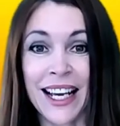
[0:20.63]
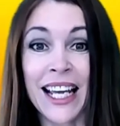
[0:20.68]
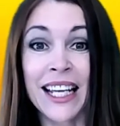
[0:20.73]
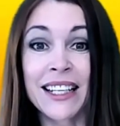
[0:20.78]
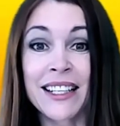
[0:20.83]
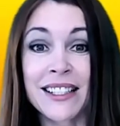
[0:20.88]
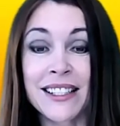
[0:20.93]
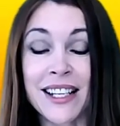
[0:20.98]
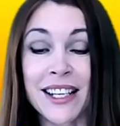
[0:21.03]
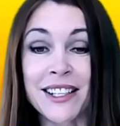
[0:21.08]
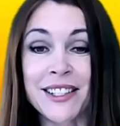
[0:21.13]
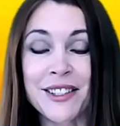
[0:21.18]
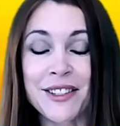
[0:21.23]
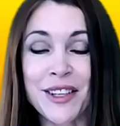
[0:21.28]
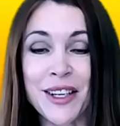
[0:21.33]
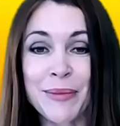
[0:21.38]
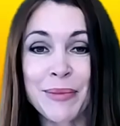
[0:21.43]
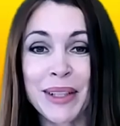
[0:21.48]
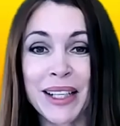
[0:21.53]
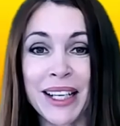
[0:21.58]
It is
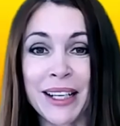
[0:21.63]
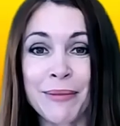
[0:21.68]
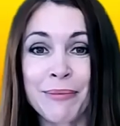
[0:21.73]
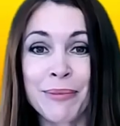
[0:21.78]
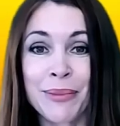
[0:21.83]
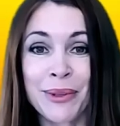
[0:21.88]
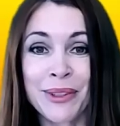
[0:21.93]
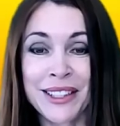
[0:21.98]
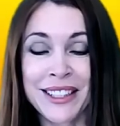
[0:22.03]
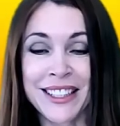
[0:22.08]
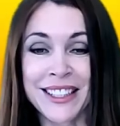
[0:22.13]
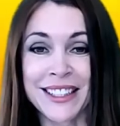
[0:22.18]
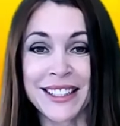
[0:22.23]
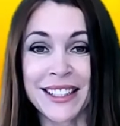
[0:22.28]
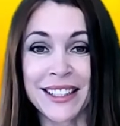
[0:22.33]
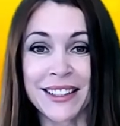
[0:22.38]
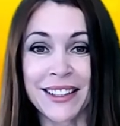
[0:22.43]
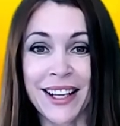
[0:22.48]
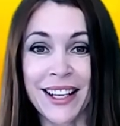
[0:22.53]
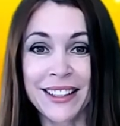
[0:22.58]
extremely important
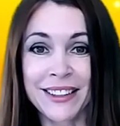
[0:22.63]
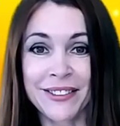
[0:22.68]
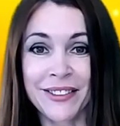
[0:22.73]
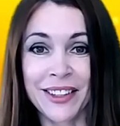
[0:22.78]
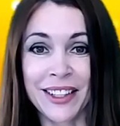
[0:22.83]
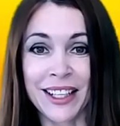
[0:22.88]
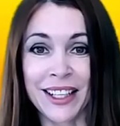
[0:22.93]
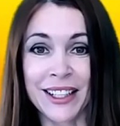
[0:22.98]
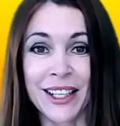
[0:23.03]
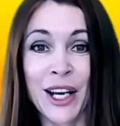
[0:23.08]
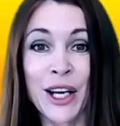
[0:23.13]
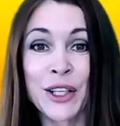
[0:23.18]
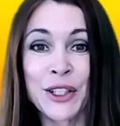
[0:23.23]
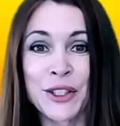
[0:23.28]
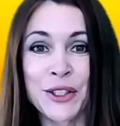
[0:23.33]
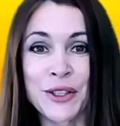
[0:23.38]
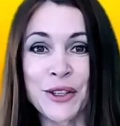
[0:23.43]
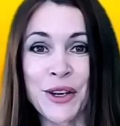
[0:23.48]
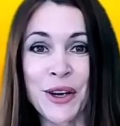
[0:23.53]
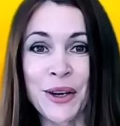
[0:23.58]
in Latvian
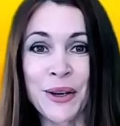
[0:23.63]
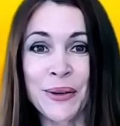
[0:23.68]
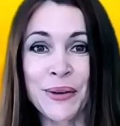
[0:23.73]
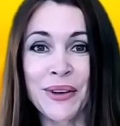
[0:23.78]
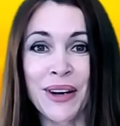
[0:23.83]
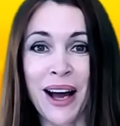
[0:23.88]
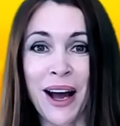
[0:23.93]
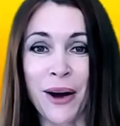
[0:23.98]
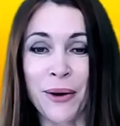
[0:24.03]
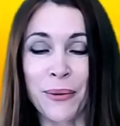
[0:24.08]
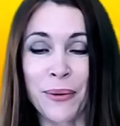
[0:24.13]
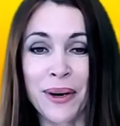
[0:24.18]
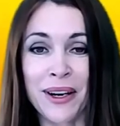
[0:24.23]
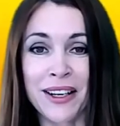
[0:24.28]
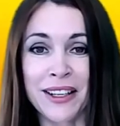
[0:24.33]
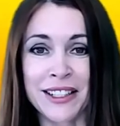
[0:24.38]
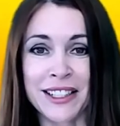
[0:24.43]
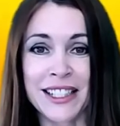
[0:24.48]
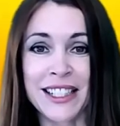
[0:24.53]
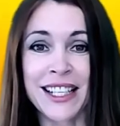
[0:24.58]
to know how
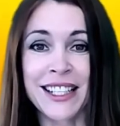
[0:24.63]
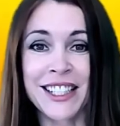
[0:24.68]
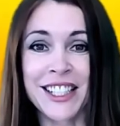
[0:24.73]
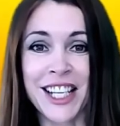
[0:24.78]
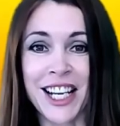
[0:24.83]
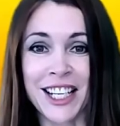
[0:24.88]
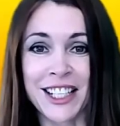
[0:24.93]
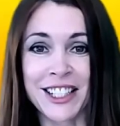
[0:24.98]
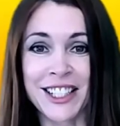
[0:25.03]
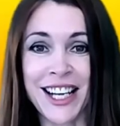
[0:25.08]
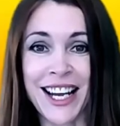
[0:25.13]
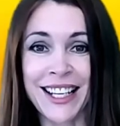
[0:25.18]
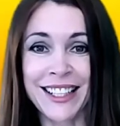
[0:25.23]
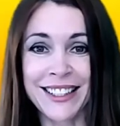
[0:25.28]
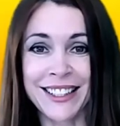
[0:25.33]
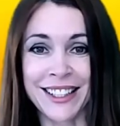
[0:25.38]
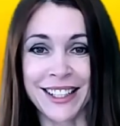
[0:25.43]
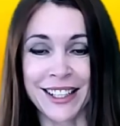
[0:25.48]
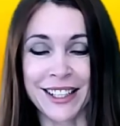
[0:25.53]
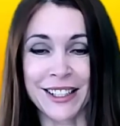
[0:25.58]
words change
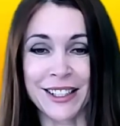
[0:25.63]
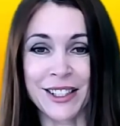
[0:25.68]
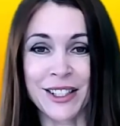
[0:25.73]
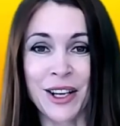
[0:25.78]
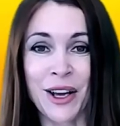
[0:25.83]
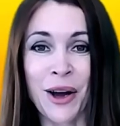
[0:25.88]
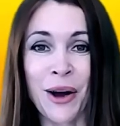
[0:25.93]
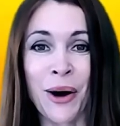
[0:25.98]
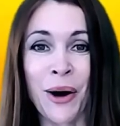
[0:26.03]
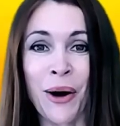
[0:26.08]
endings,